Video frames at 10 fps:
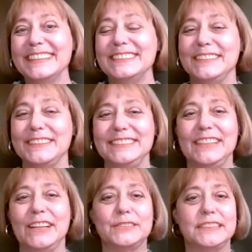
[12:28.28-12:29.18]

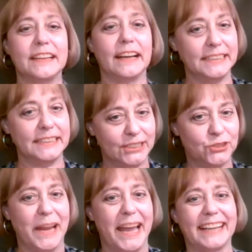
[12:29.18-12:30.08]
To kind of
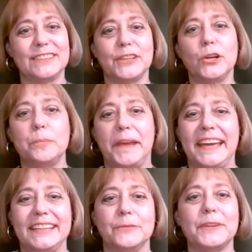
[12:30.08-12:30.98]
distract a little
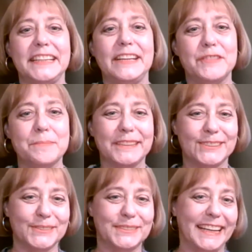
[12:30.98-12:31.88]
bit and relieve the
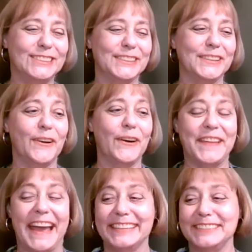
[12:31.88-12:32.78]
muscle tension and all
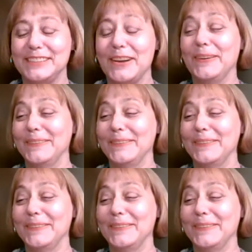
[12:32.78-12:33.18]
that. So